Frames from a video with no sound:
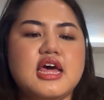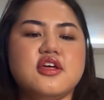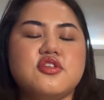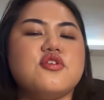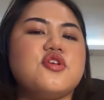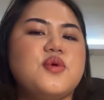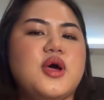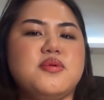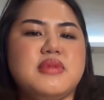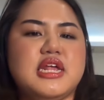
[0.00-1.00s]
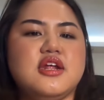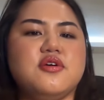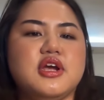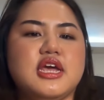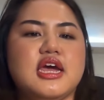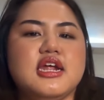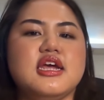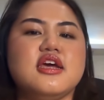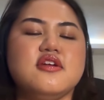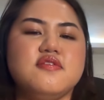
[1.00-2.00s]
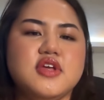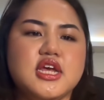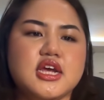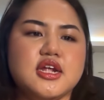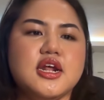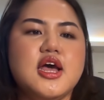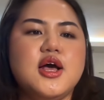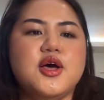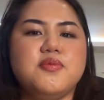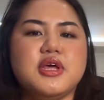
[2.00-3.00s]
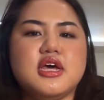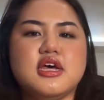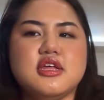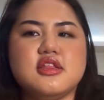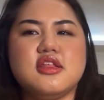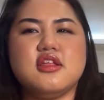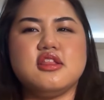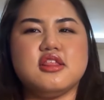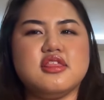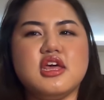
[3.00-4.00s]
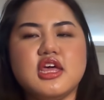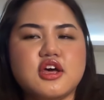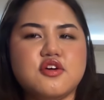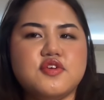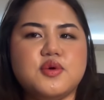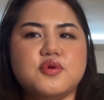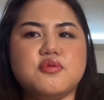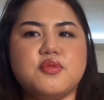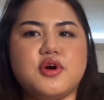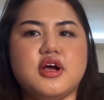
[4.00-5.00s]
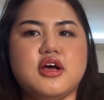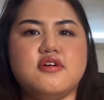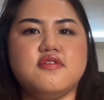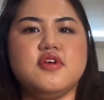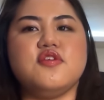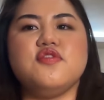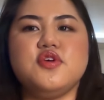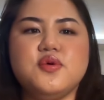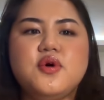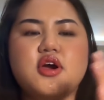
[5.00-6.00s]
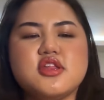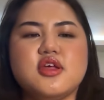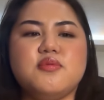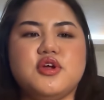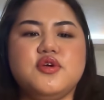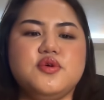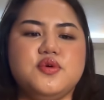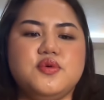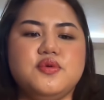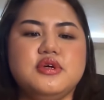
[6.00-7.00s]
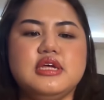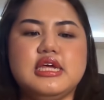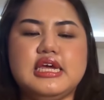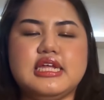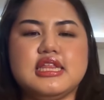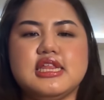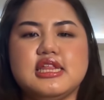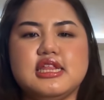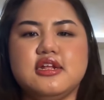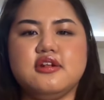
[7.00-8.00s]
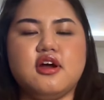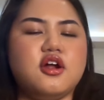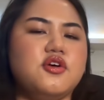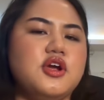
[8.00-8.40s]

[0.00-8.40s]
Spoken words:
That's also why we made it organic and vegan, because the thinking of it was more of, if you are someone who eats not